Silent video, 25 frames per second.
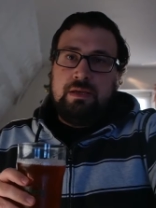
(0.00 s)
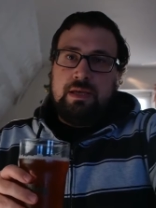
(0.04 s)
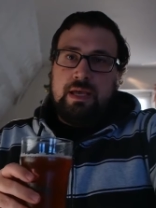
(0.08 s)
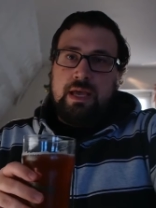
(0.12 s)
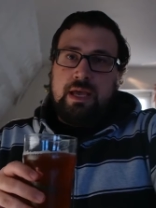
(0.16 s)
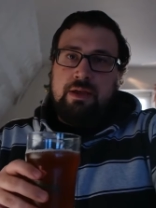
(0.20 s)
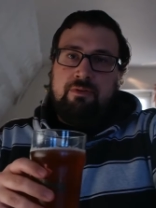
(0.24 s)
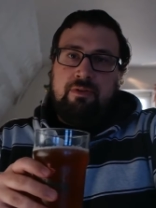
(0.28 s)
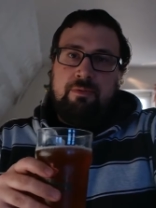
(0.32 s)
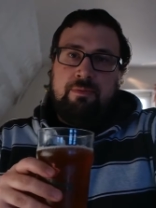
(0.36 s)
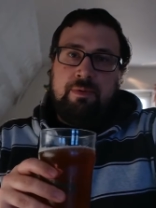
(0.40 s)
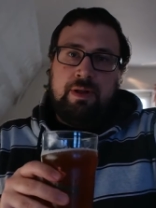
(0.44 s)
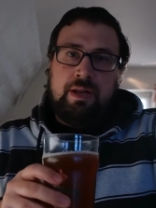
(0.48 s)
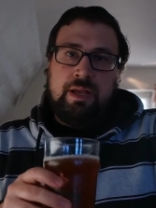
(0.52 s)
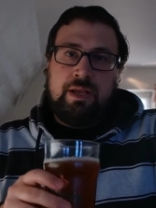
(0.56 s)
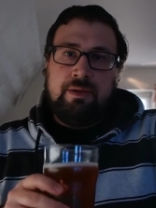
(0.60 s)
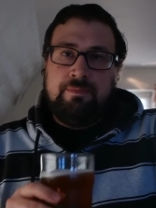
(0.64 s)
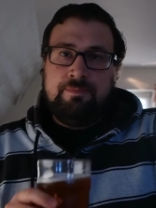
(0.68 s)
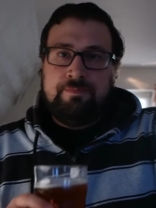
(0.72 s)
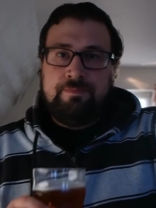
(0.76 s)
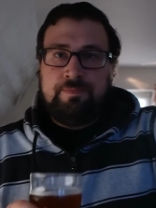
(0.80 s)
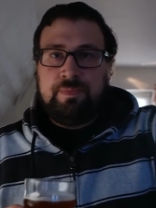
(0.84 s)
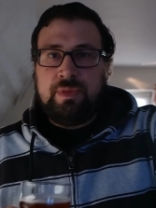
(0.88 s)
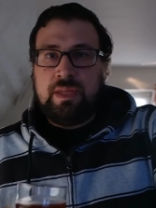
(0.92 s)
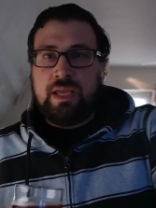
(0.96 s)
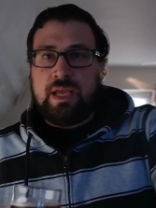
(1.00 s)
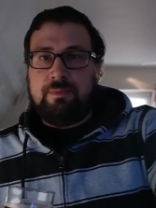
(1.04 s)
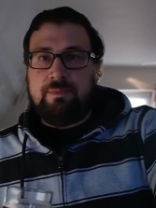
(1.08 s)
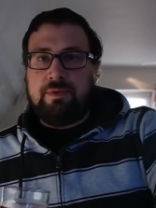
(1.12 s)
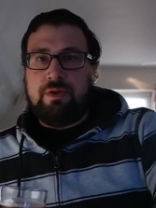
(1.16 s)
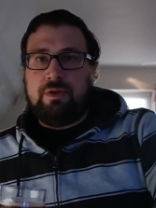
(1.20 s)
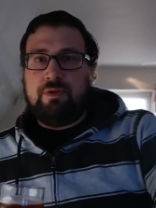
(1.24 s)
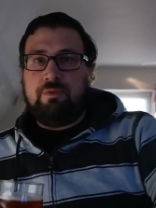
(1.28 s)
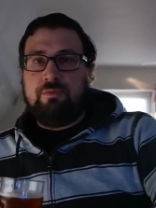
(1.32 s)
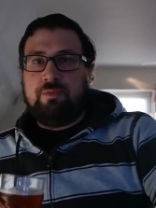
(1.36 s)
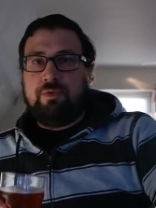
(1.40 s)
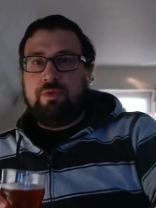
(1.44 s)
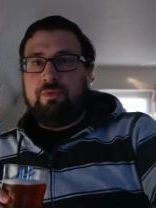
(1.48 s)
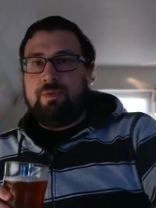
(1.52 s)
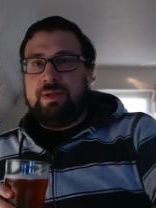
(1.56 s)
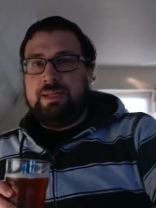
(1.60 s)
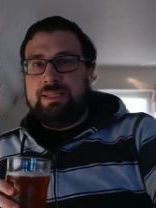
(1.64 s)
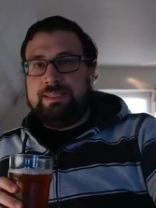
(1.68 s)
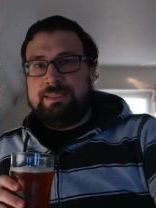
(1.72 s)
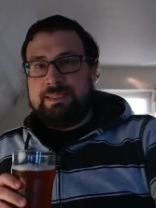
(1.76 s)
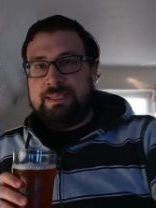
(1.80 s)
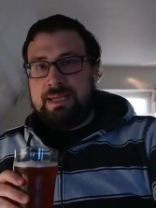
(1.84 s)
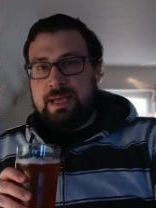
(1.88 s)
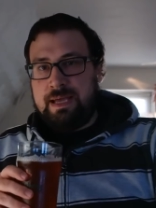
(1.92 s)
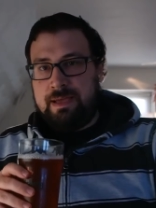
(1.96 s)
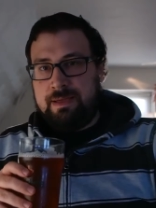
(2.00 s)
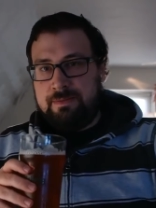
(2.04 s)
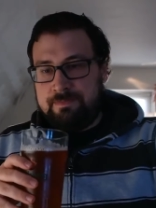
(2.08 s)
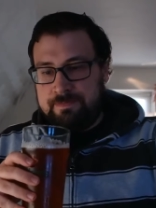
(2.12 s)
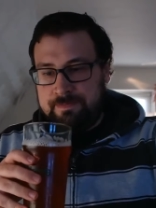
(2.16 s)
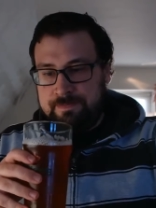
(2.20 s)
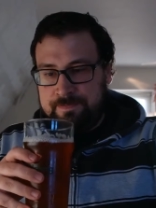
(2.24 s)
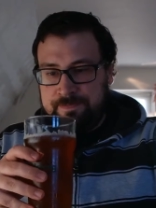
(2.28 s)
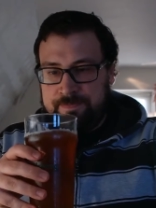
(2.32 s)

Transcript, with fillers: Hey everybody, happy Homebrew Wednesday.